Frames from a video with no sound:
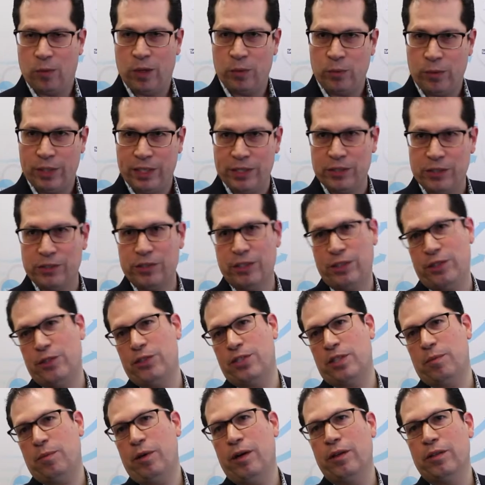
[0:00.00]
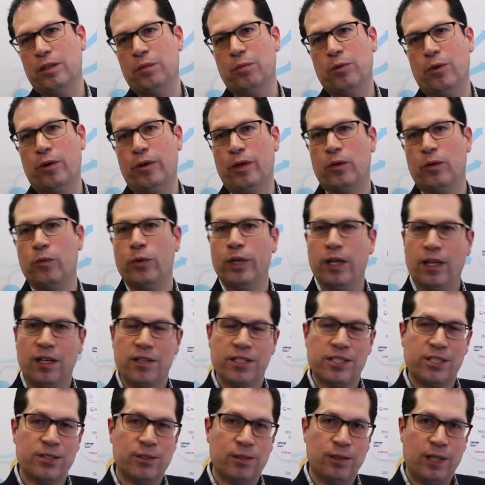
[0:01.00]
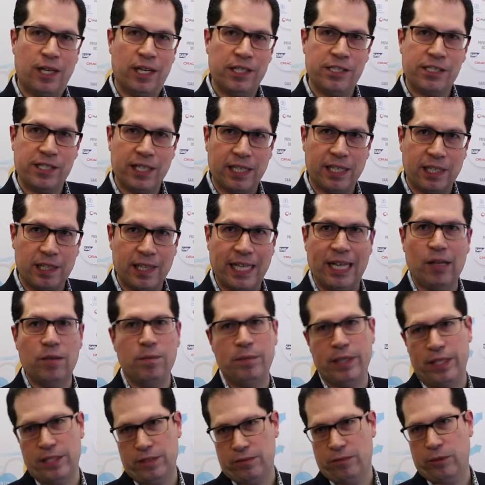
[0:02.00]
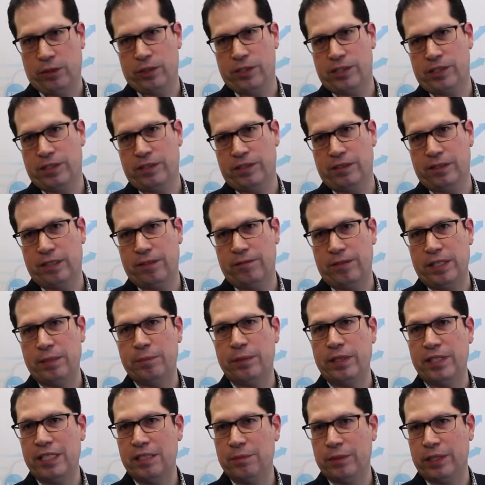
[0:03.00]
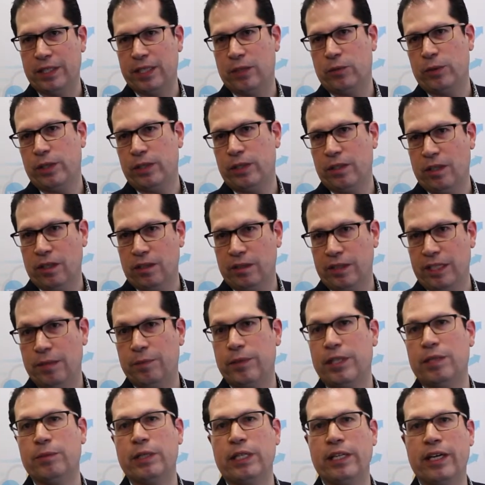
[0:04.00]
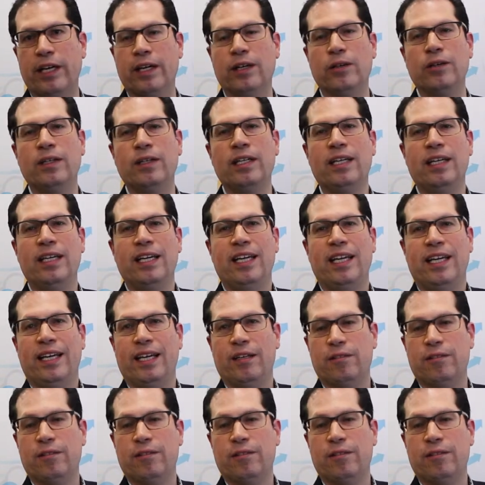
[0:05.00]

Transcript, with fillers: when we introduced the partner program, we also launched a cloud-based version of Ipanema that we call Ipanema Go. Mm -hmm.